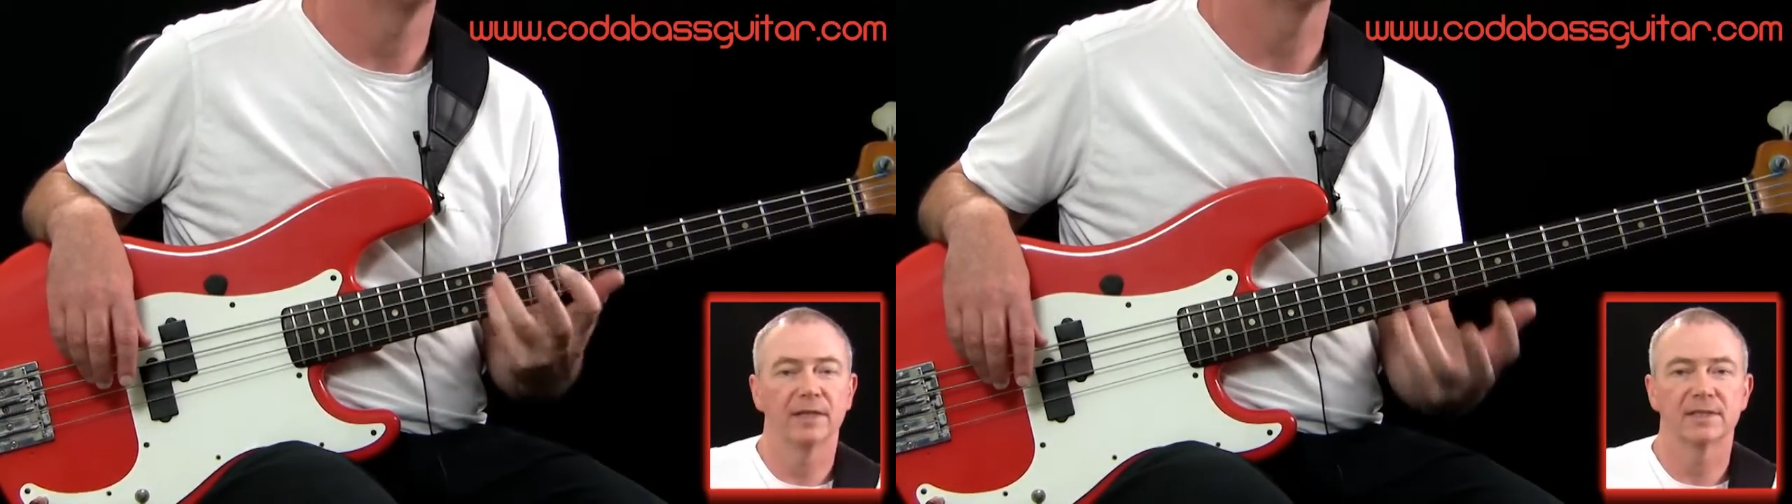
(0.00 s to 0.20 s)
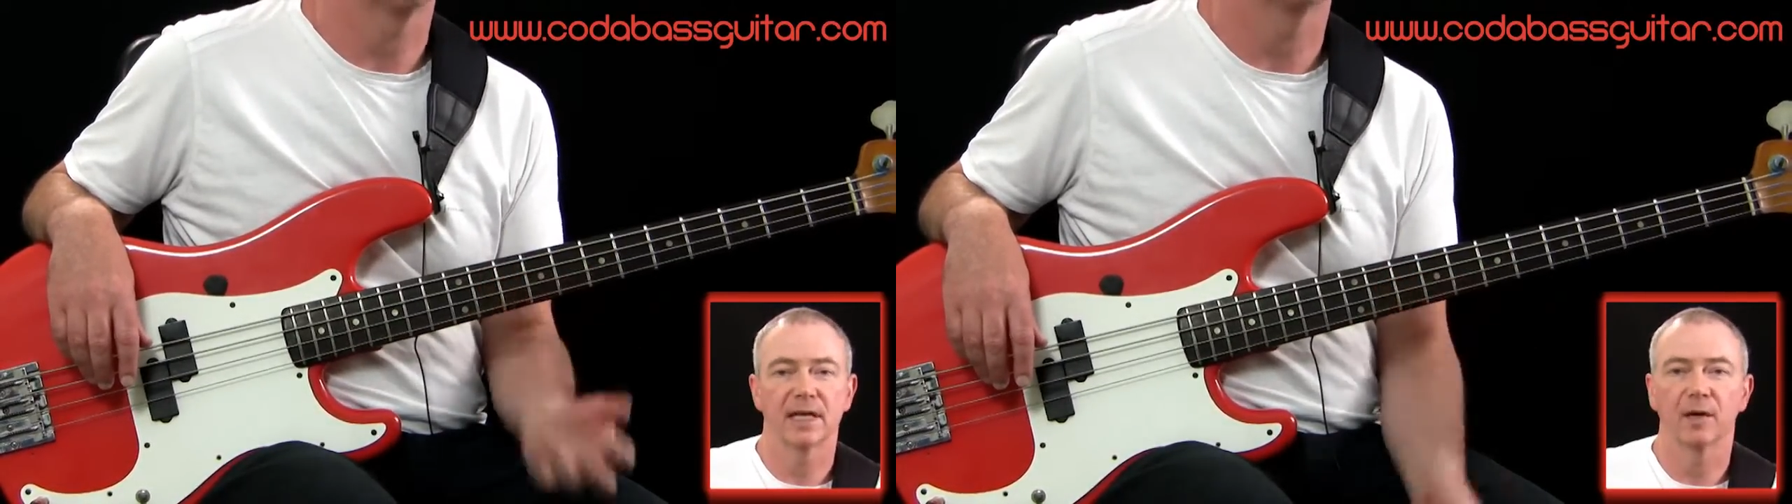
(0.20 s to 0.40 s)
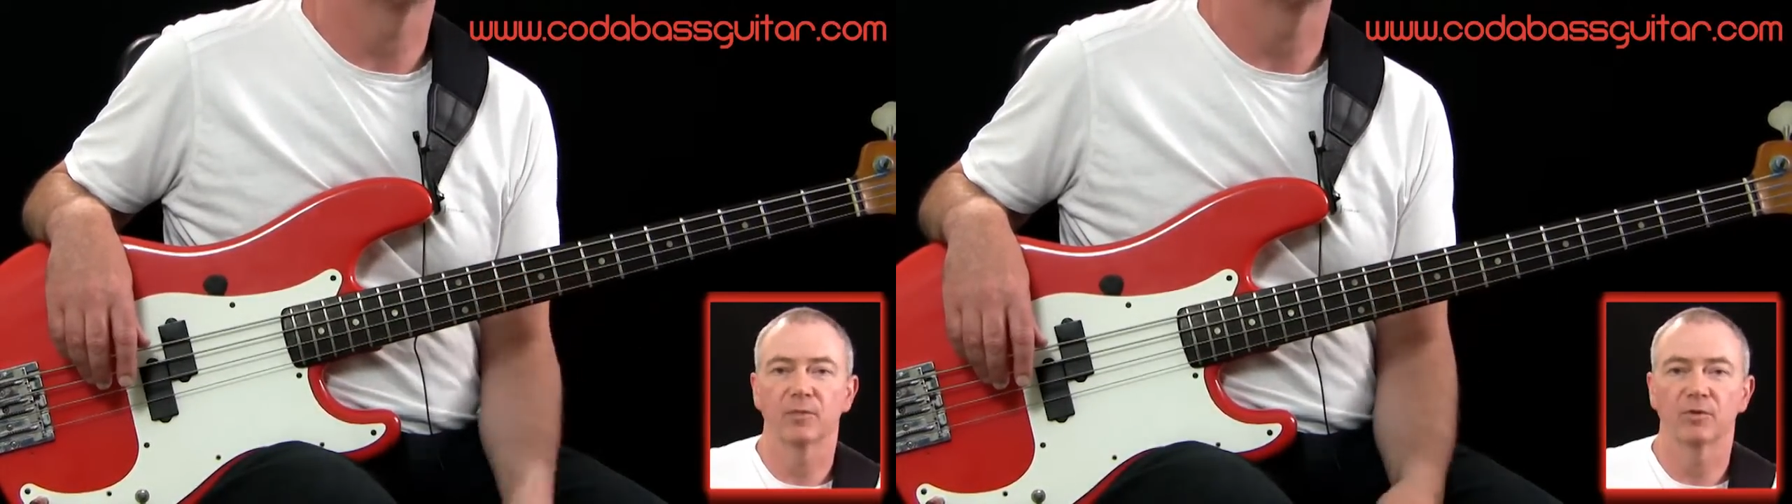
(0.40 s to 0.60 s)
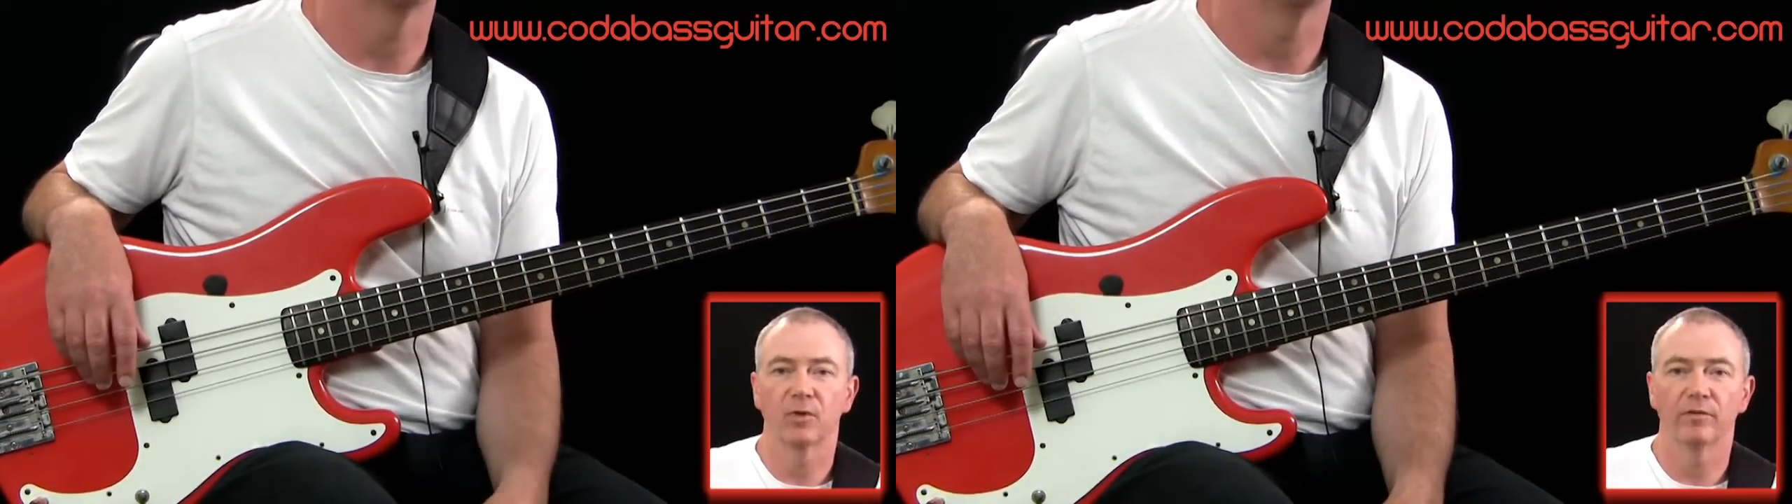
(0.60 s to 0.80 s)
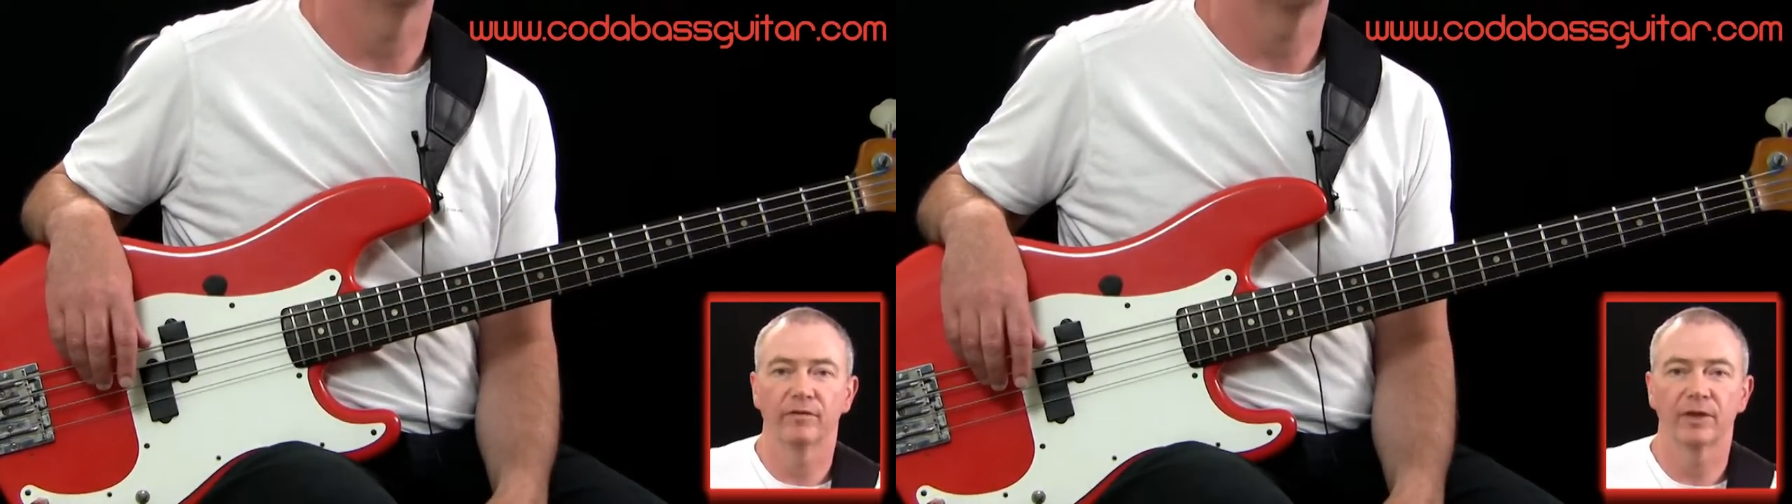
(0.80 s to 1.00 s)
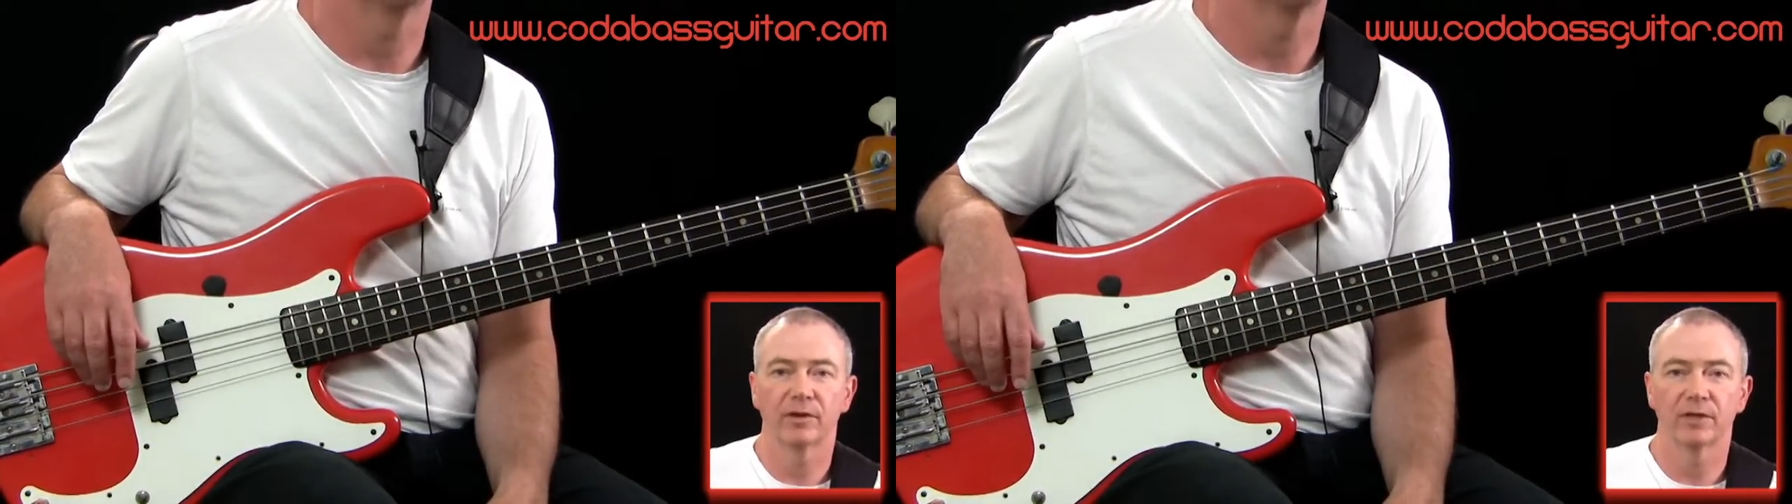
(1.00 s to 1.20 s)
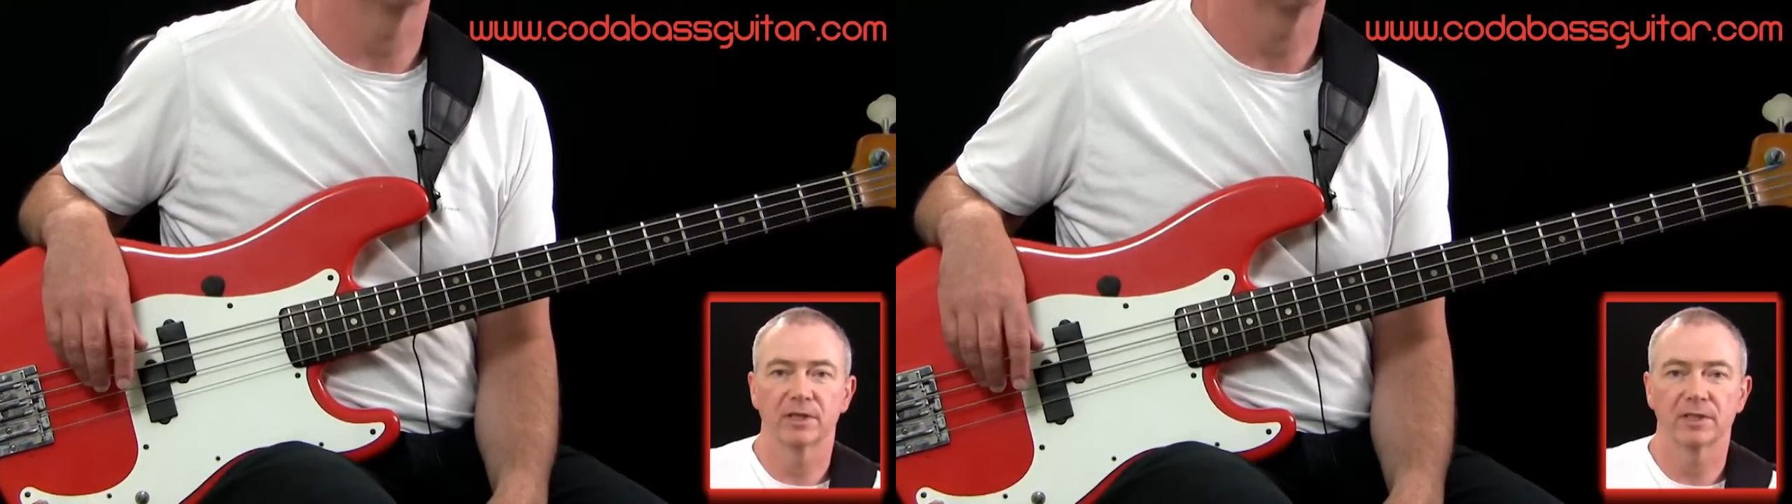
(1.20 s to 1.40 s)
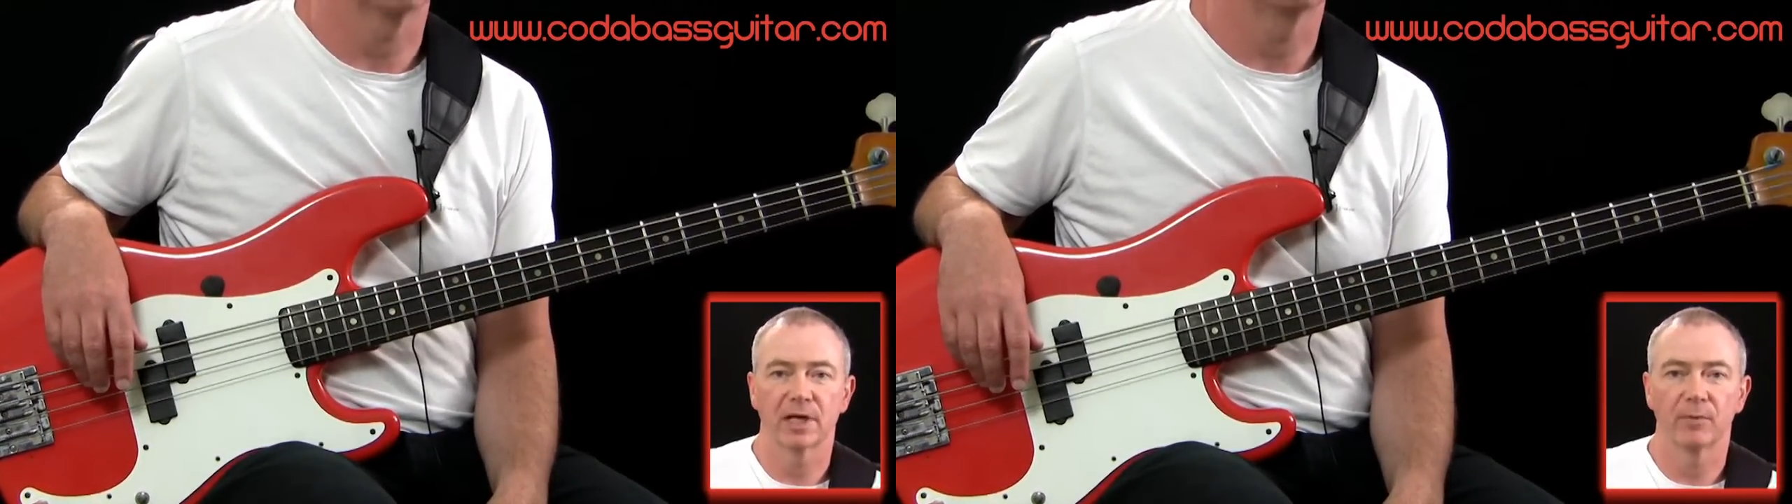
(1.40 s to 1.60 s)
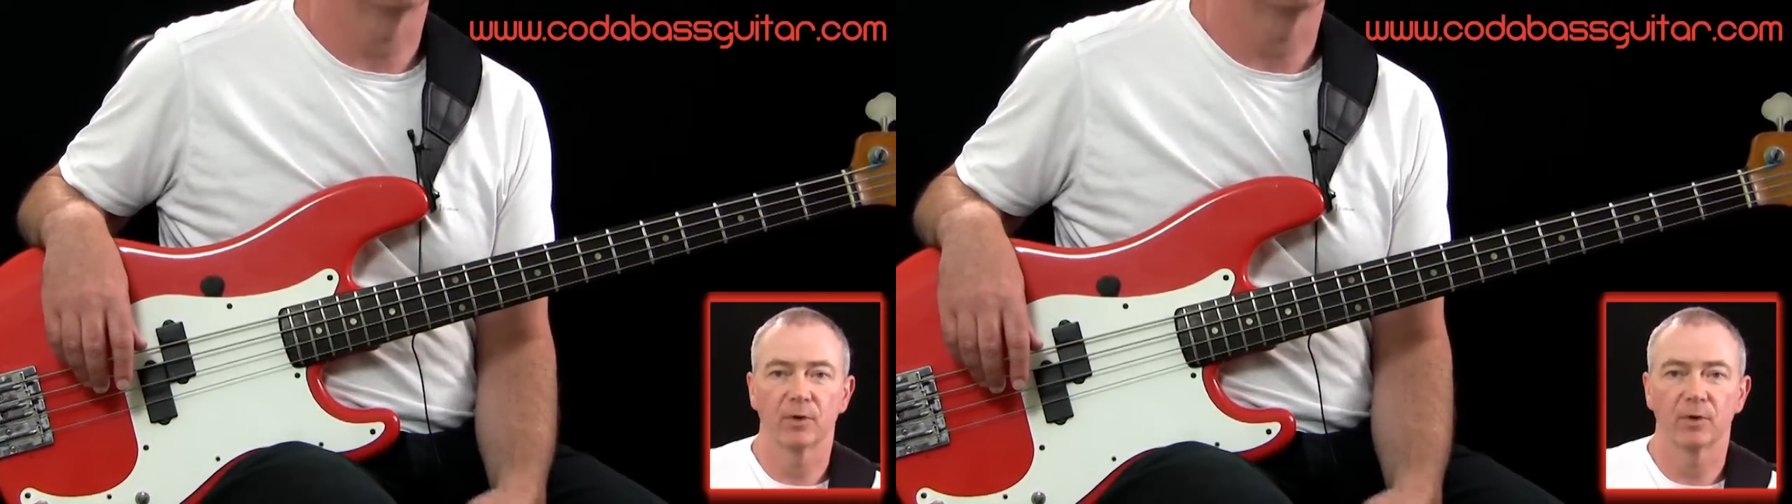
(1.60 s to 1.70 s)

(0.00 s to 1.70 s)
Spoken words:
at a time with 1 finger at a time,